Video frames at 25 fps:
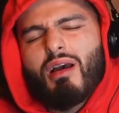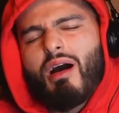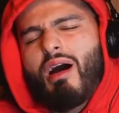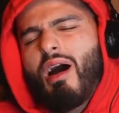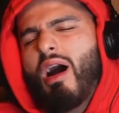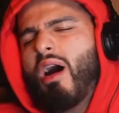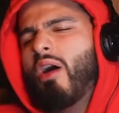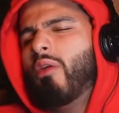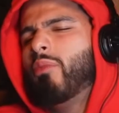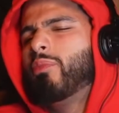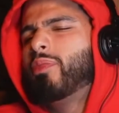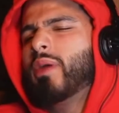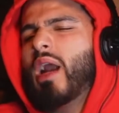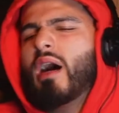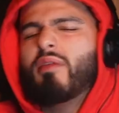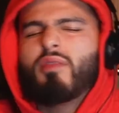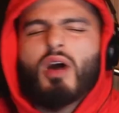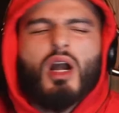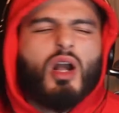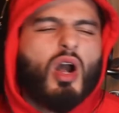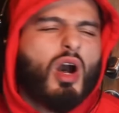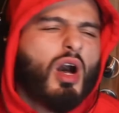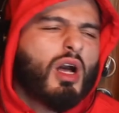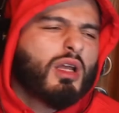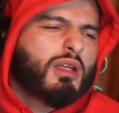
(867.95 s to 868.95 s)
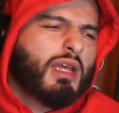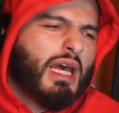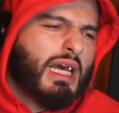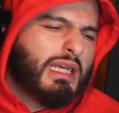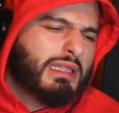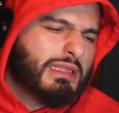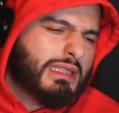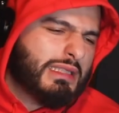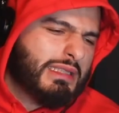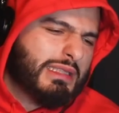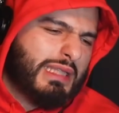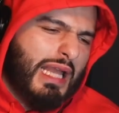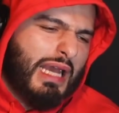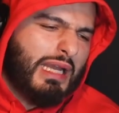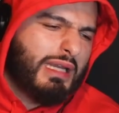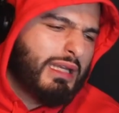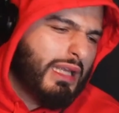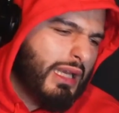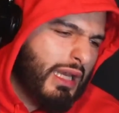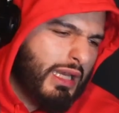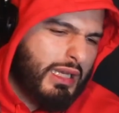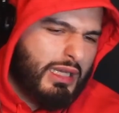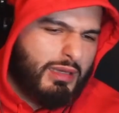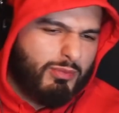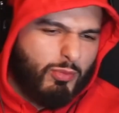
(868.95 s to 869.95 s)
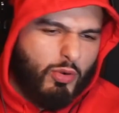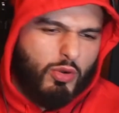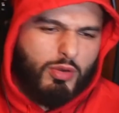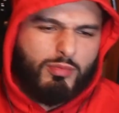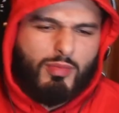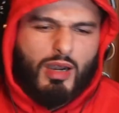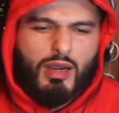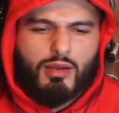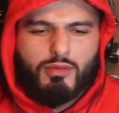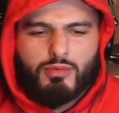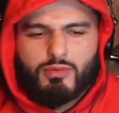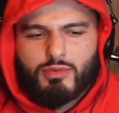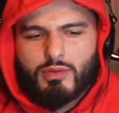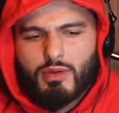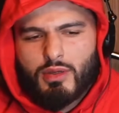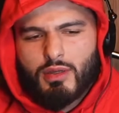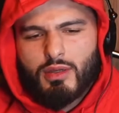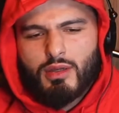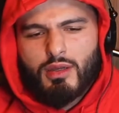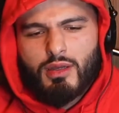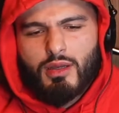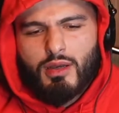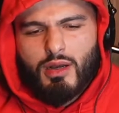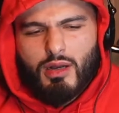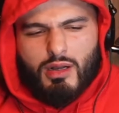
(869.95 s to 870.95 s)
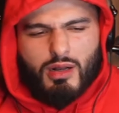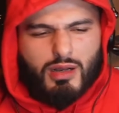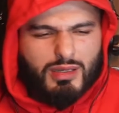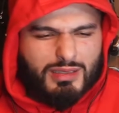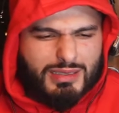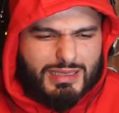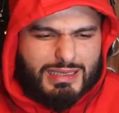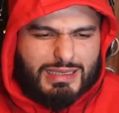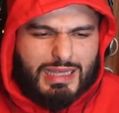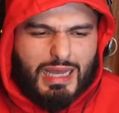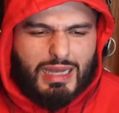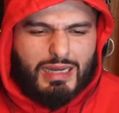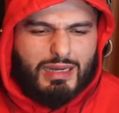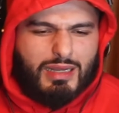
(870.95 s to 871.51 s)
Oh, bruv, I can't stand it anymore, bruv. I can't stand it.